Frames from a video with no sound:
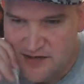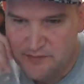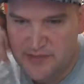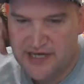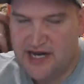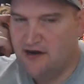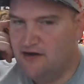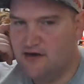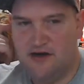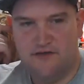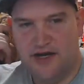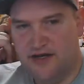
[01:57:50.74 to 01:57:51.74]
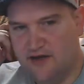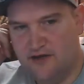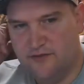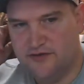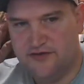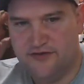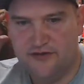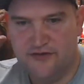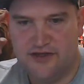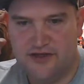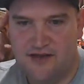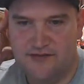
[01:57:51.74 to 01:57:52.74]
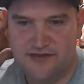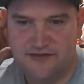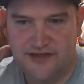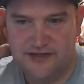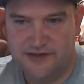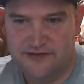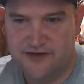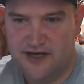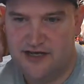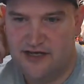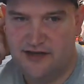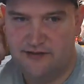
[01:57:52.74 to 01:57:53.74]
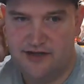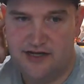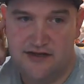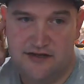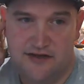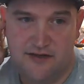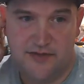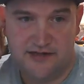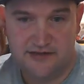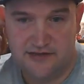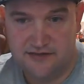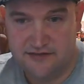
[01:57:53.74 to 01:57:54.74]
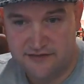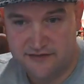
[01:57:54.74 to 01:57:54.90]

Me and Eric already know we're too old to climb in trees. We tried that day when I got the Dark Max in there.